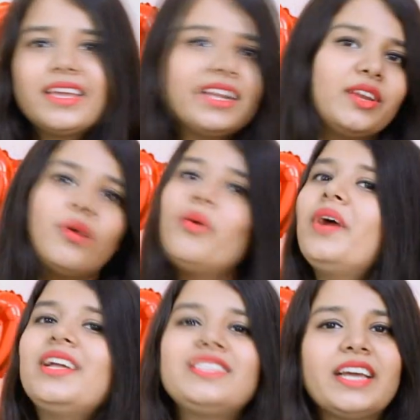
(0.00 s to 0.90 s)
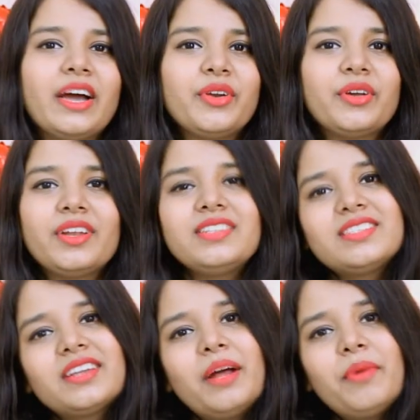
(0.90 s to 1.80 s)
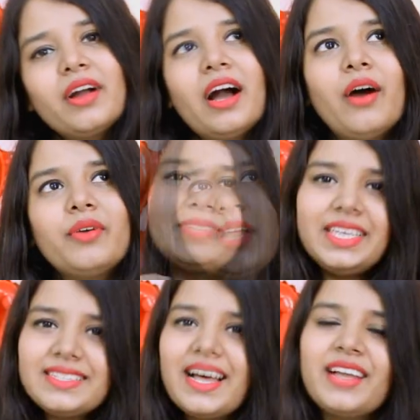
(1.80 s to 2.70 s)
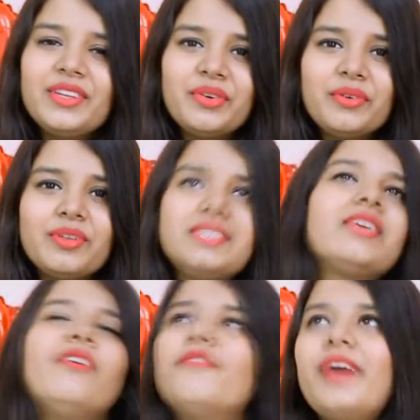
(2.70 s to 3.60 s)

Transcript: know I can go and check out your Instagram account. These are the rules.